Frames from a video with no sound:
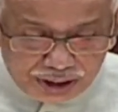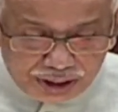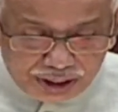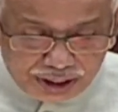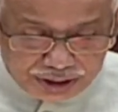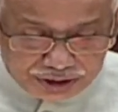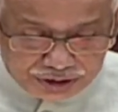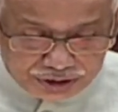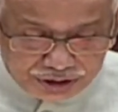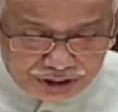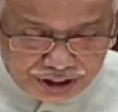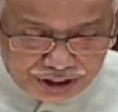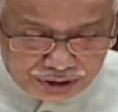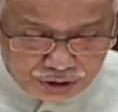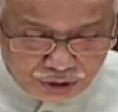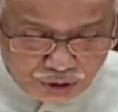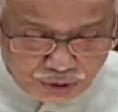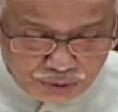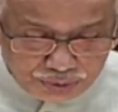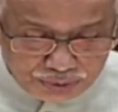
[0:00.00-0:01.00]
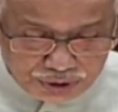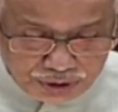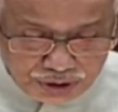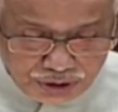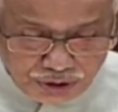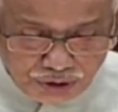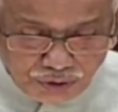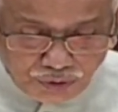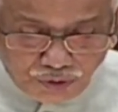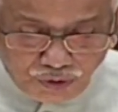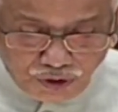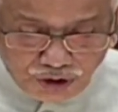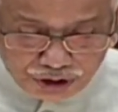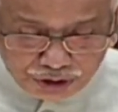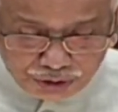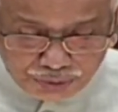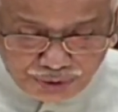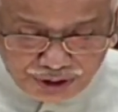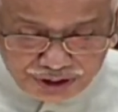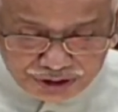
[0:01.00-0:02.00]
dress change rooms,
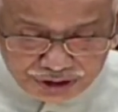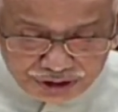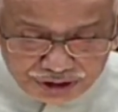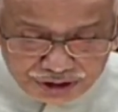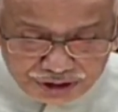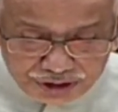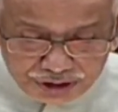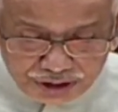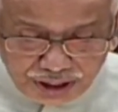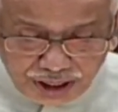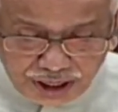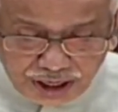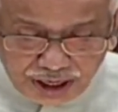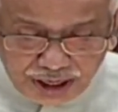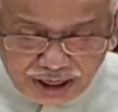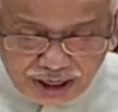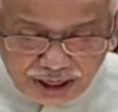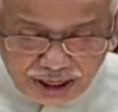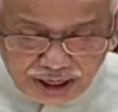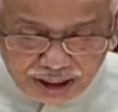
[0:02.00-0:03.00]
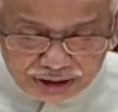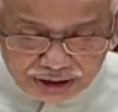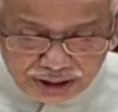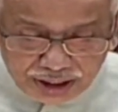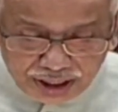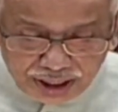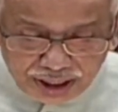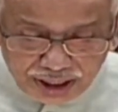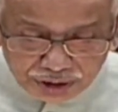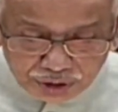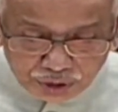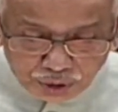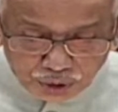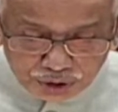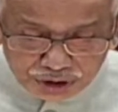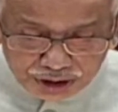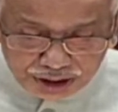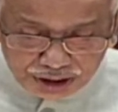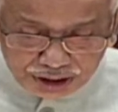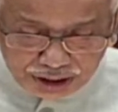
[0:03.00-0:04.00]
wash basins and other
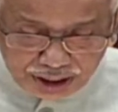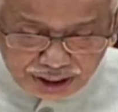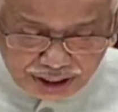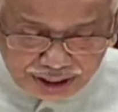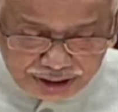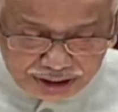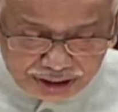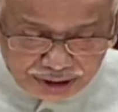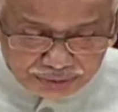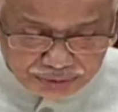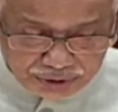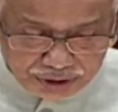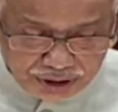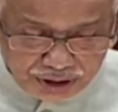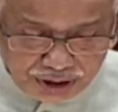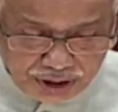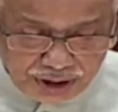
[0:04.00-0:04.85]
associated items,